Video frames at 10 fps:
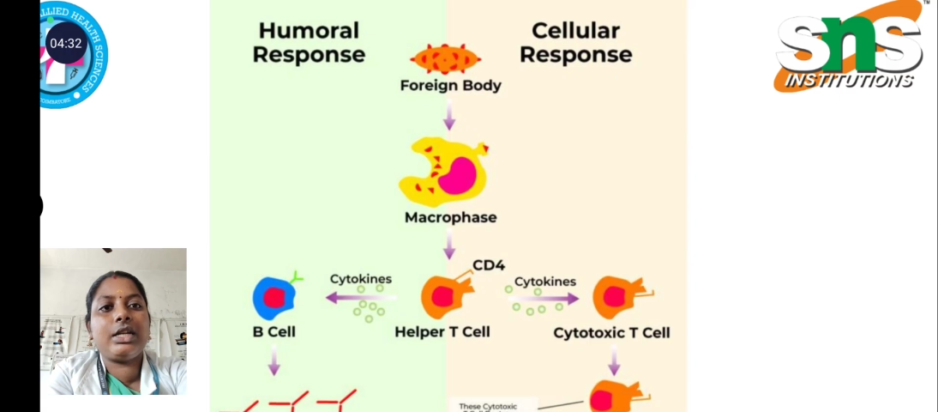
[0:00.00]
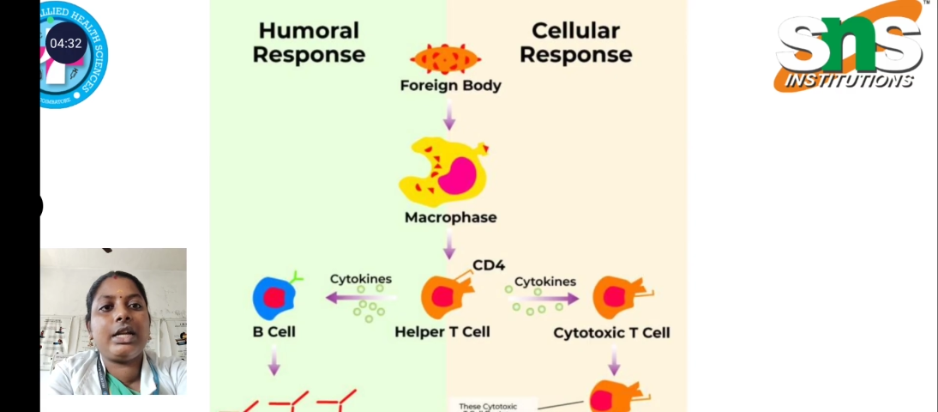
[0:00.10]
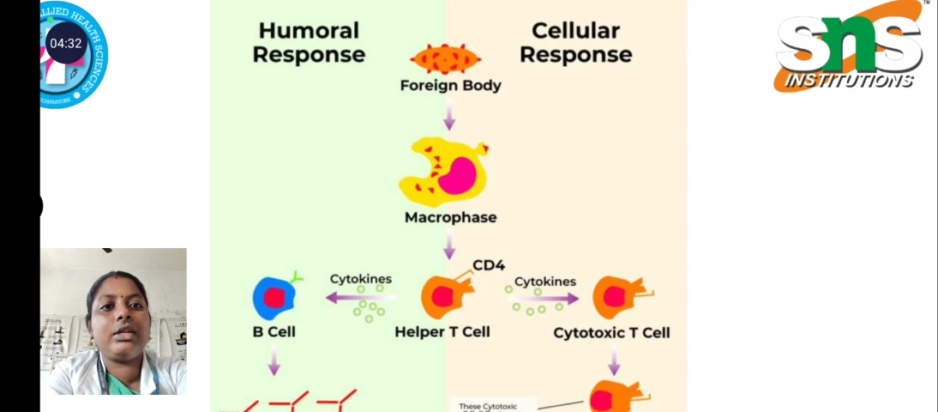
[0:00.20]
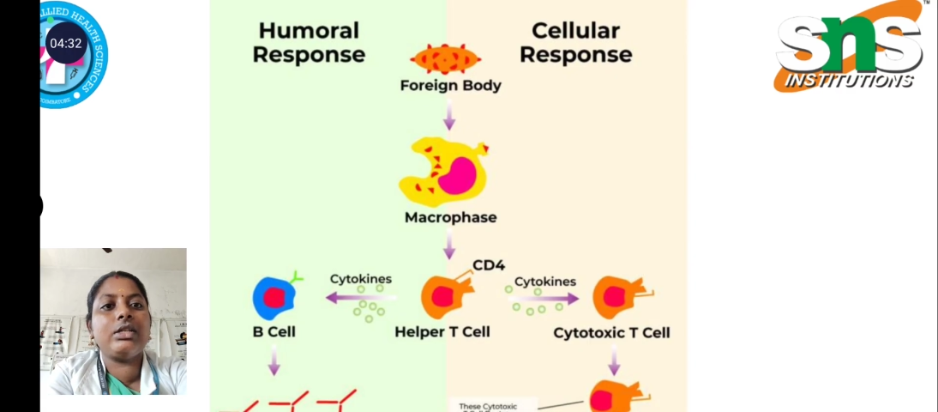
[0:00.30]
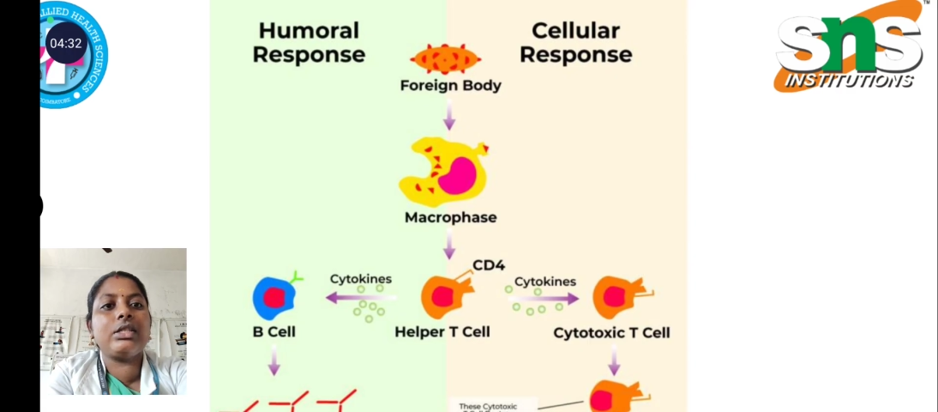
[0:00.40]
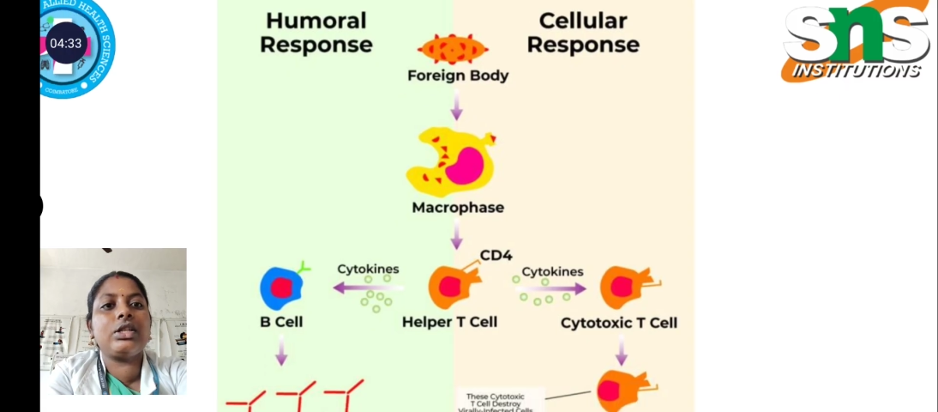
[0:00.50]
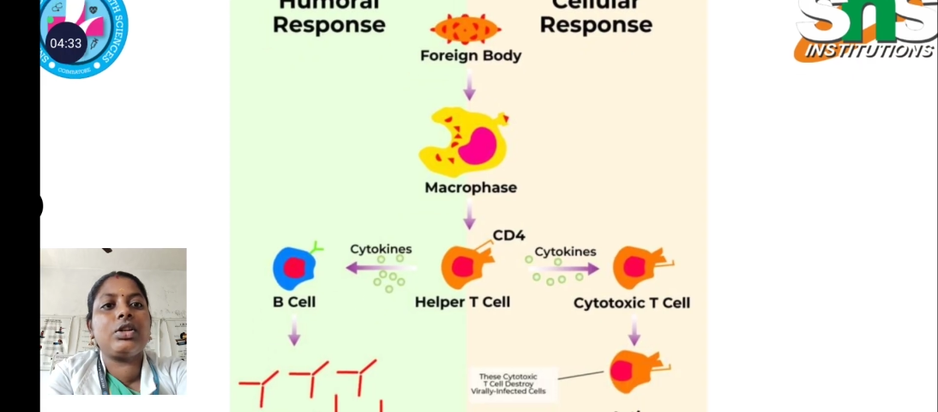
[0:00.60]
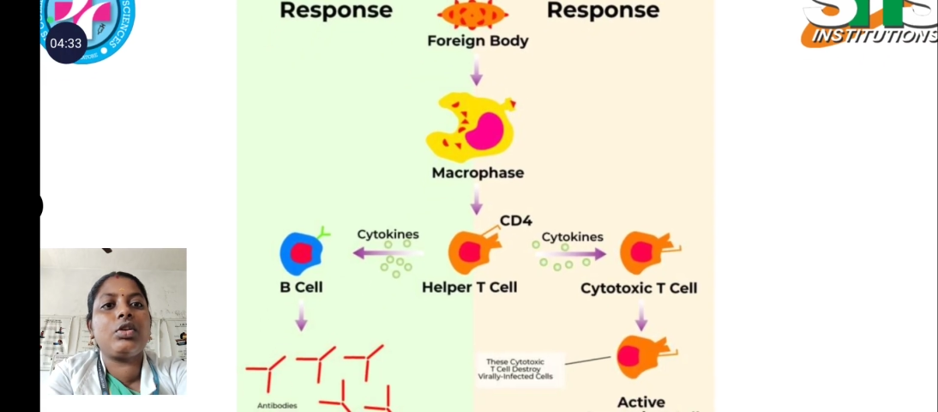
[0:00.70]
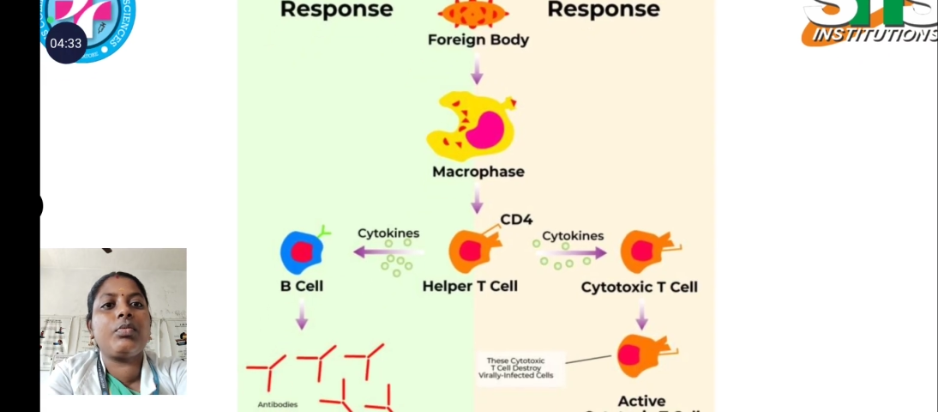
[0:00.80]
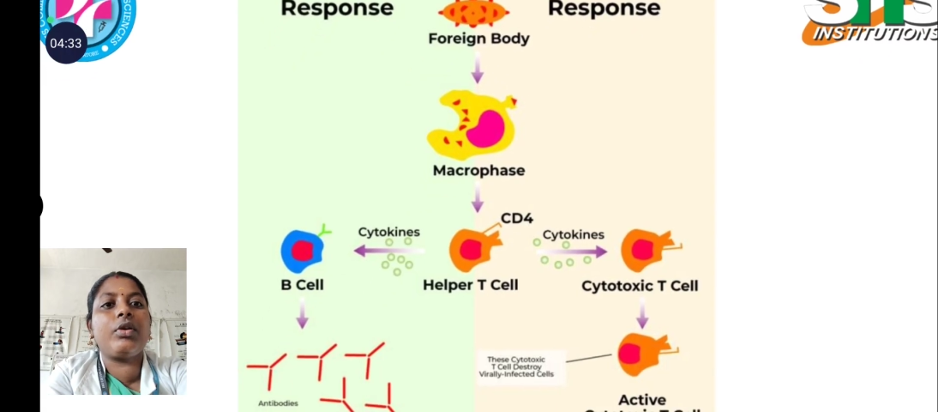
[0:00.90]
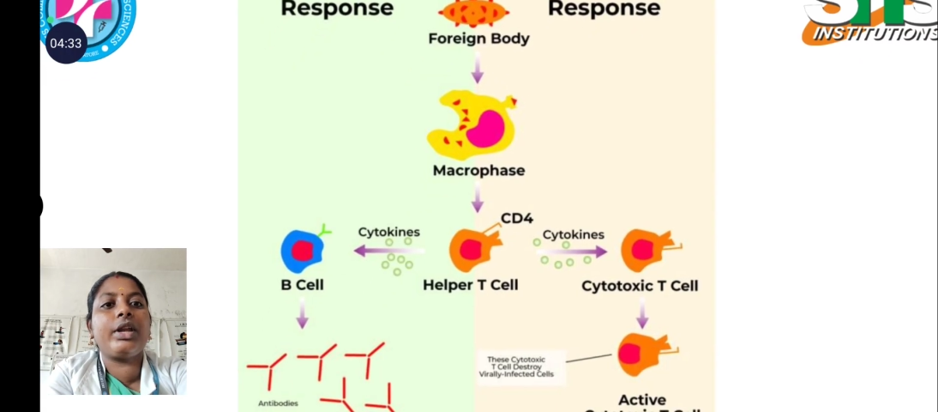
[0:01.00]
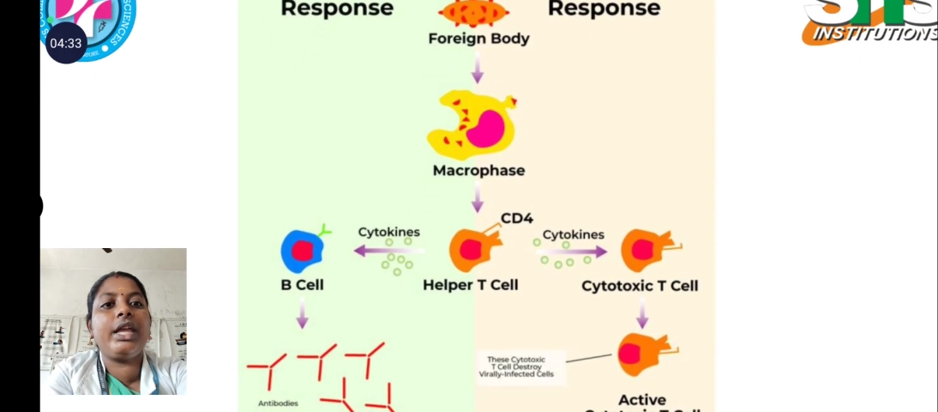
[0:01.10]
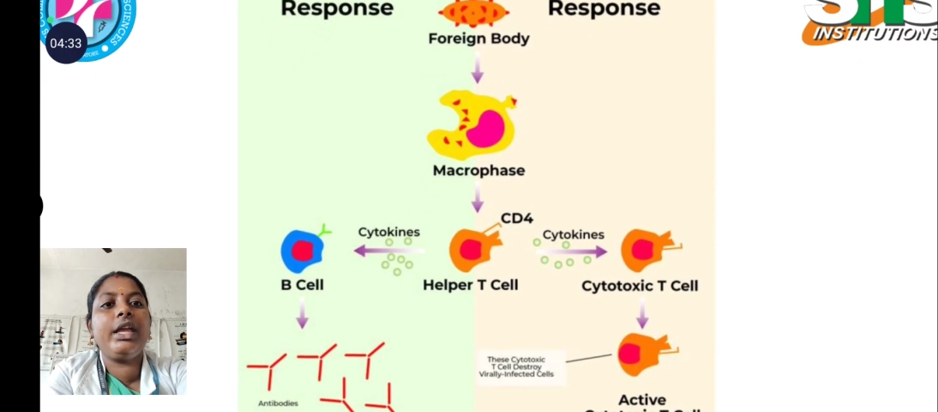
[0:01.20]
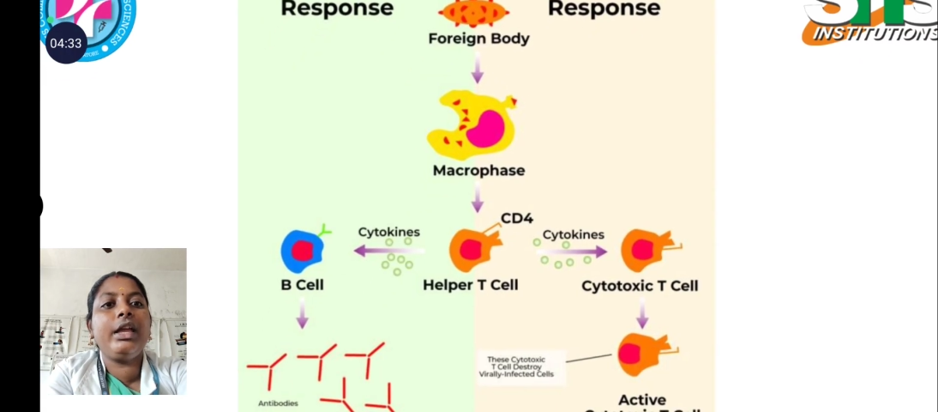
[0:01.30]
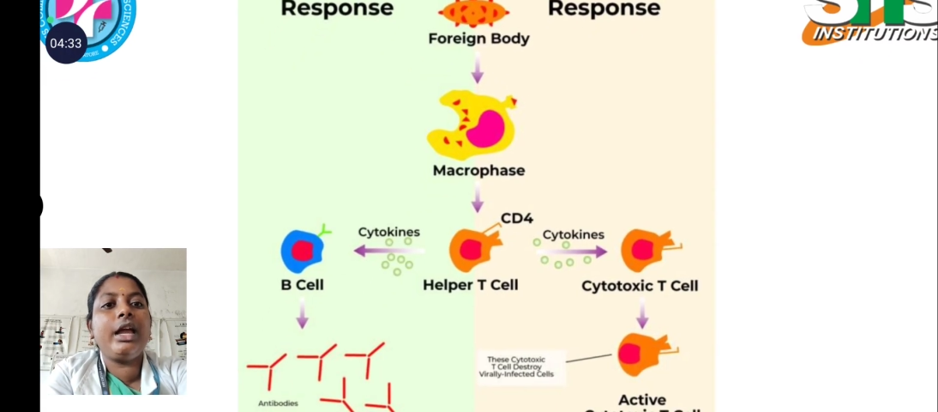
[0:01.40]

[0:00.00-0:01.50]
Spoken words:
enters into our body